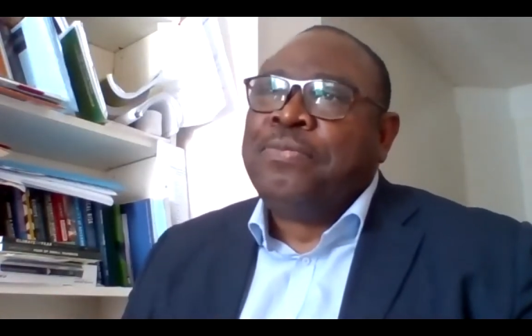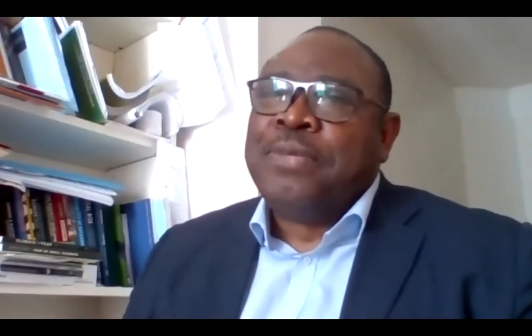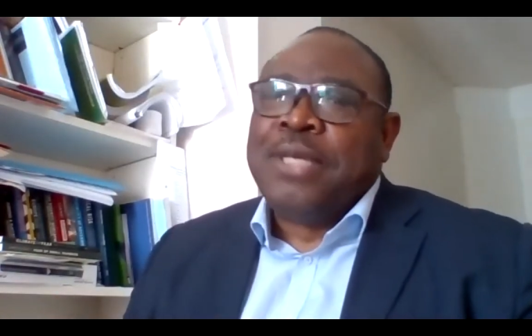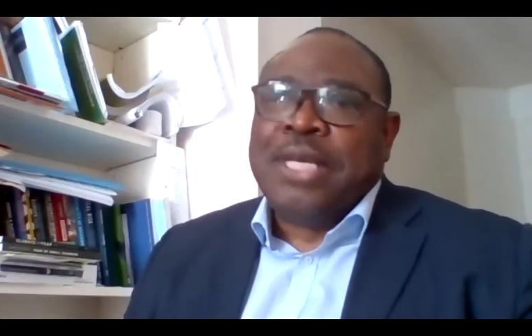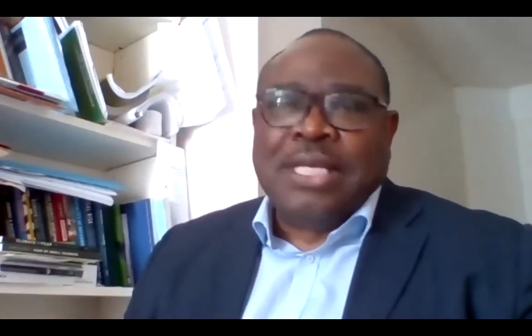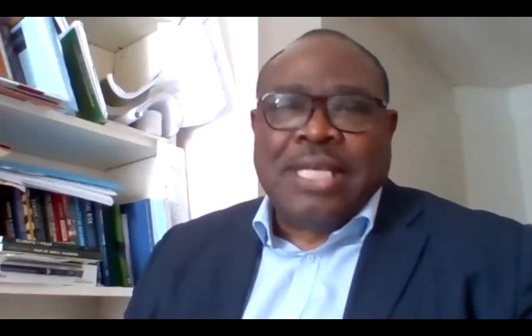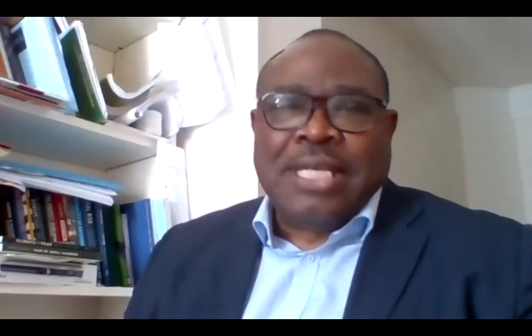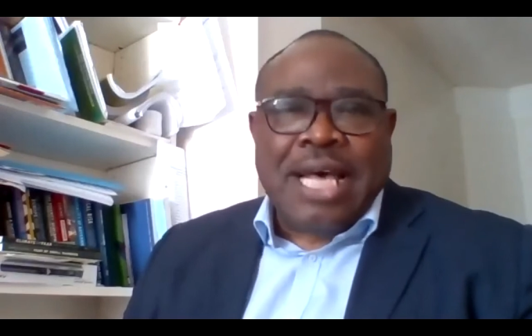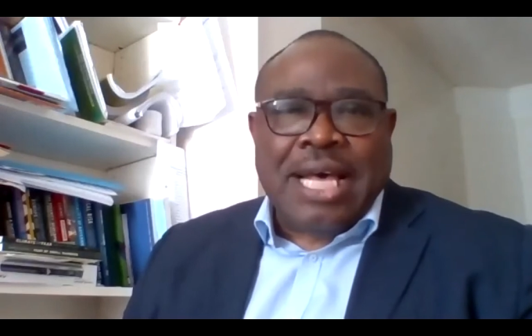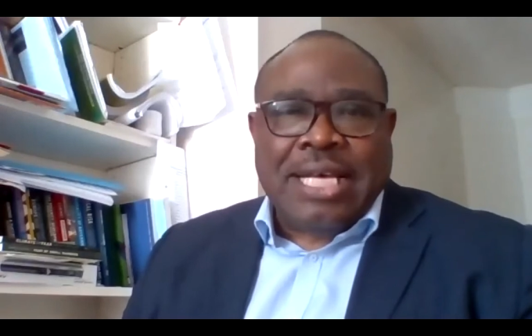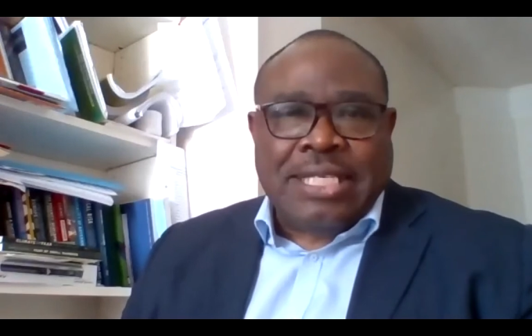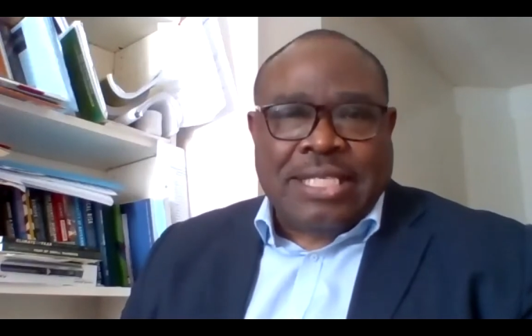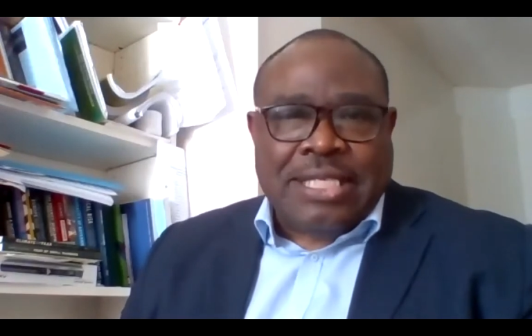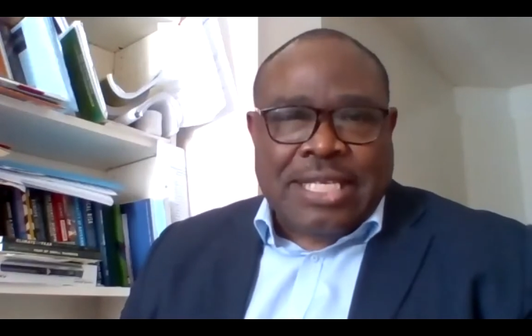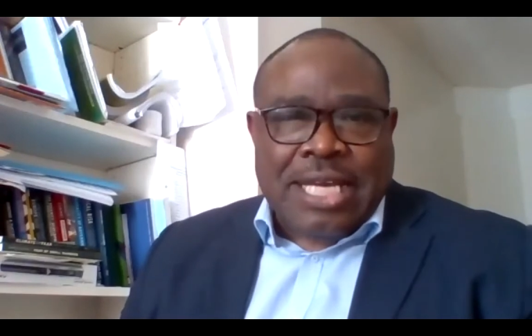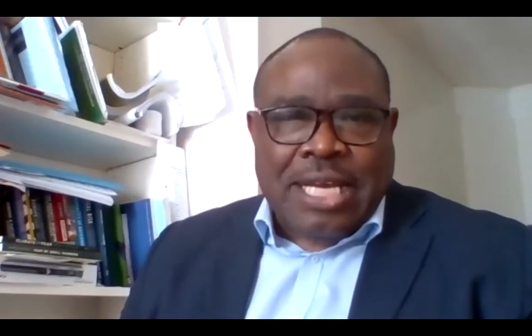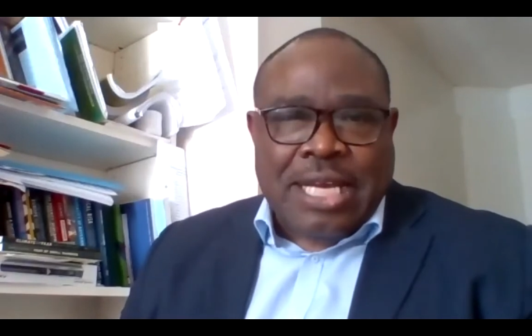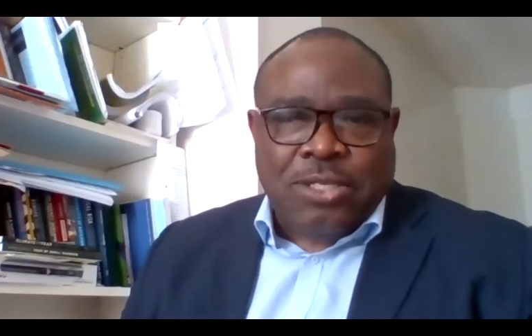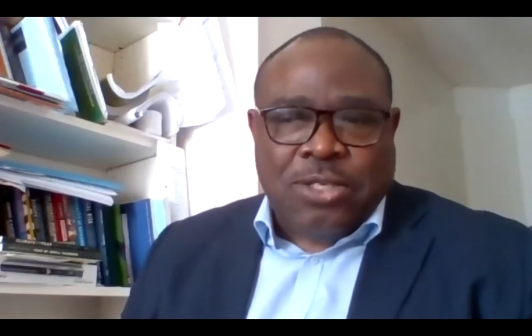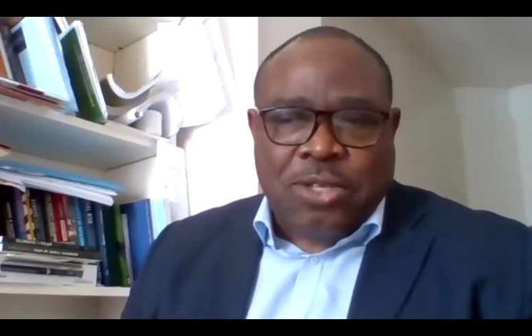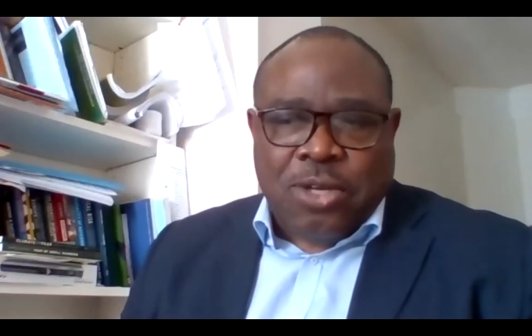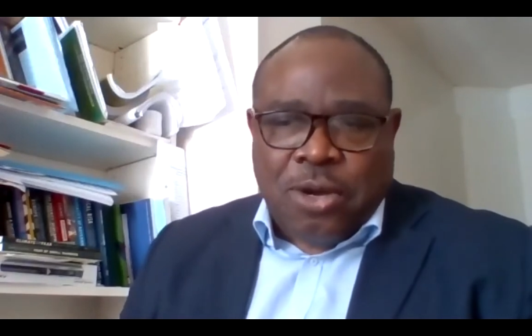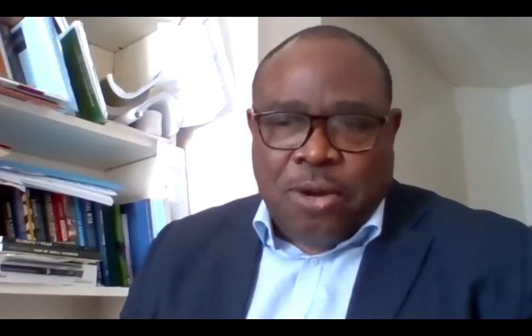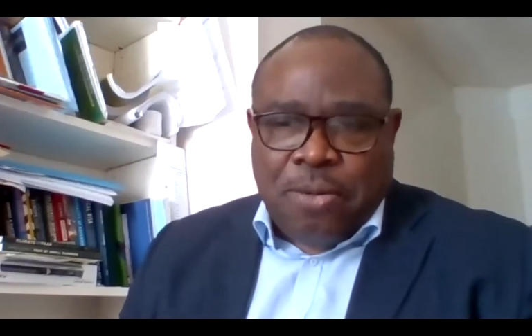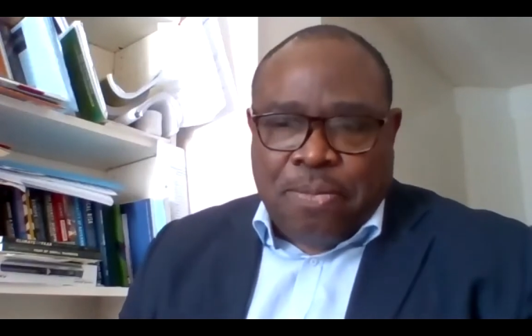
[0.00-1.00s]
it has
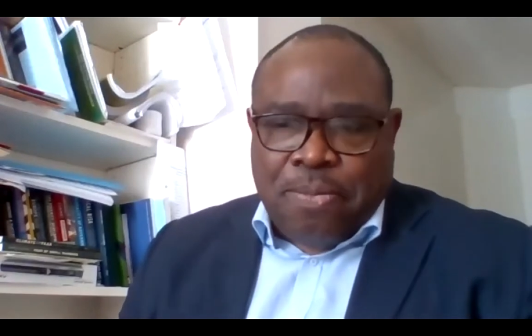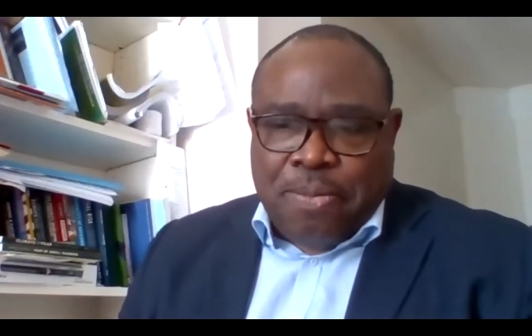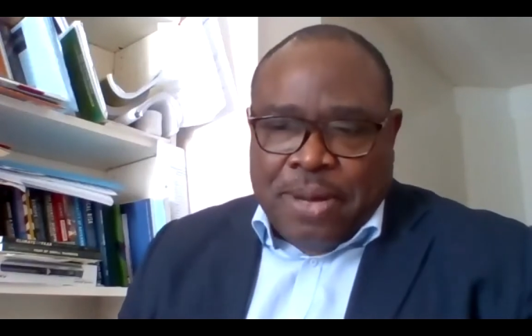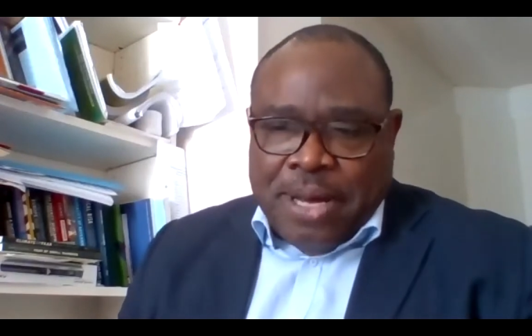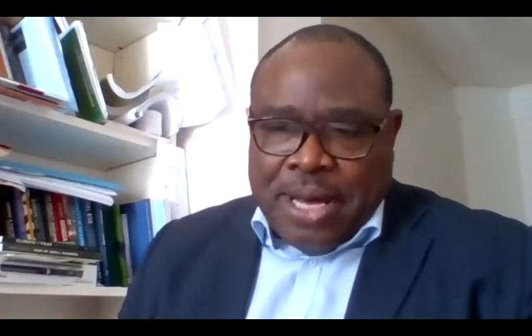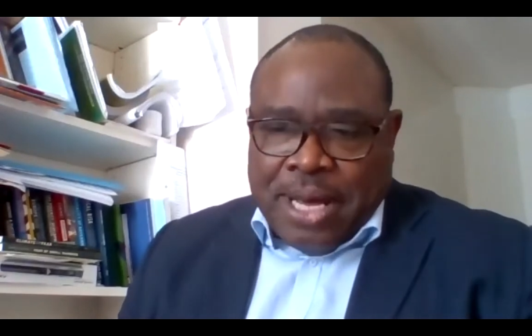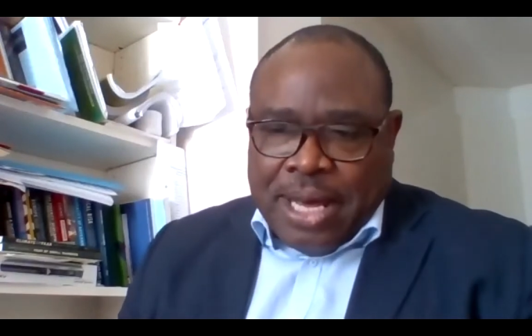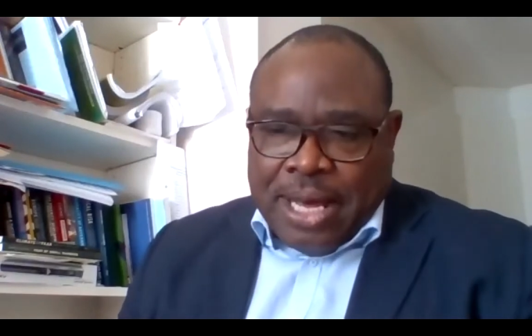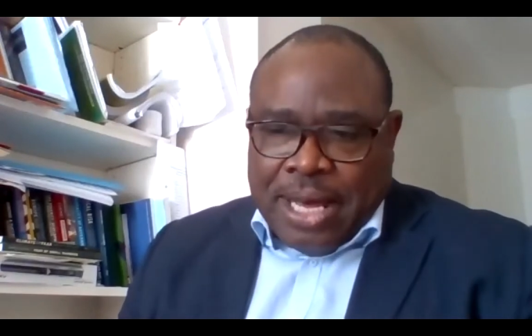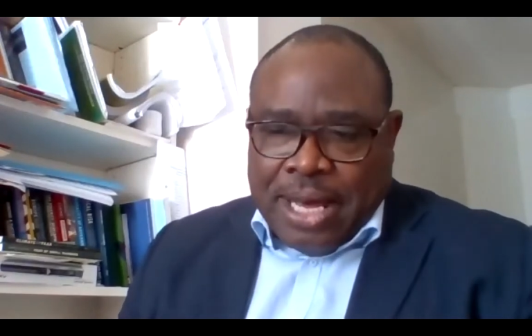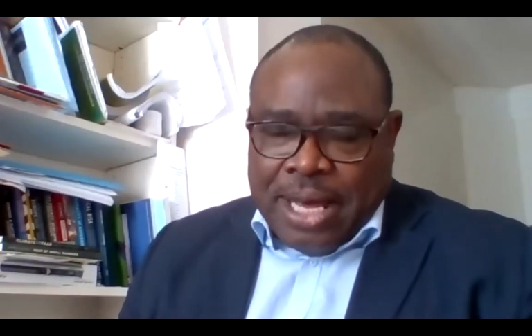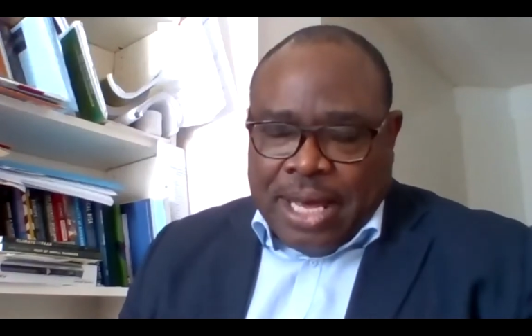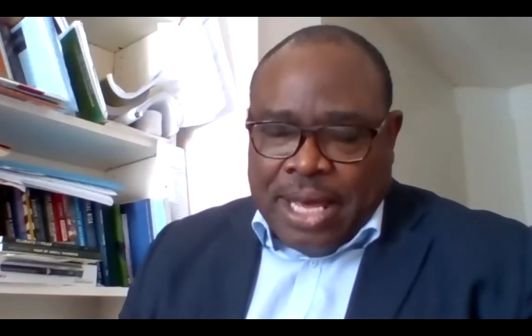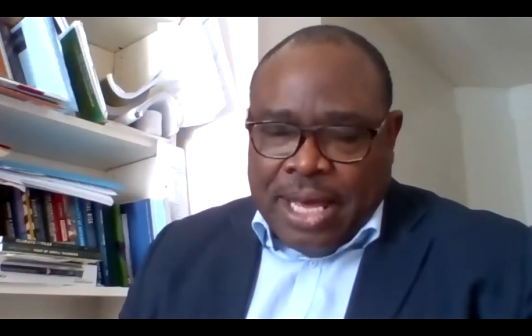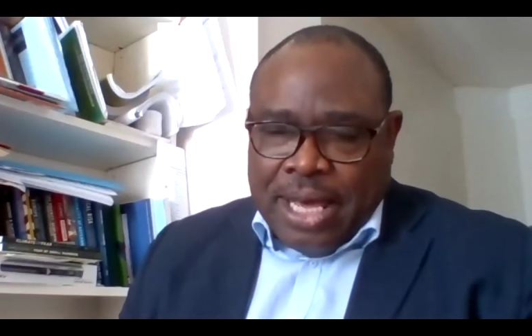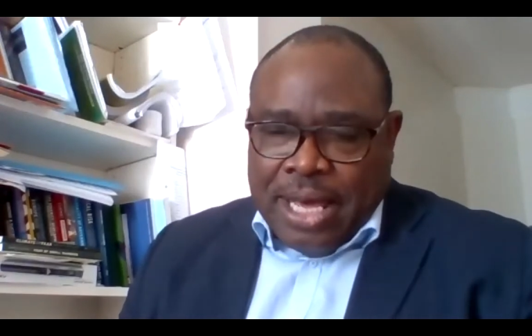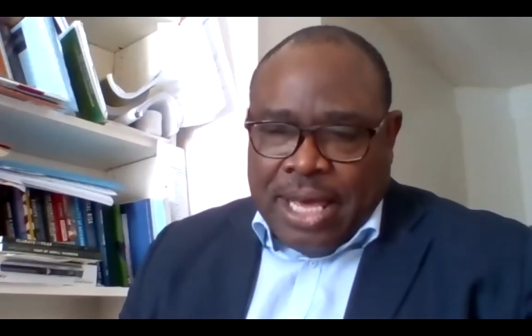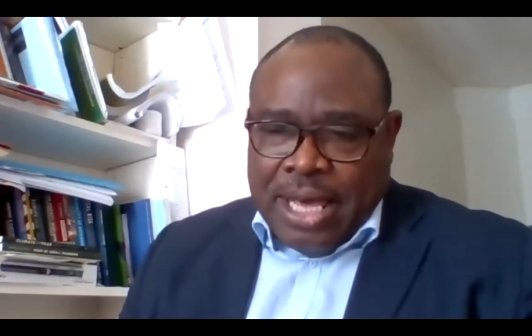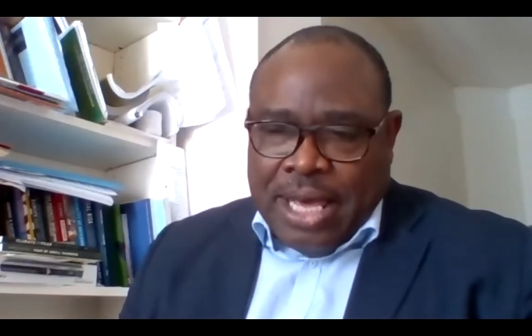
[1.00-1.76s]
set up a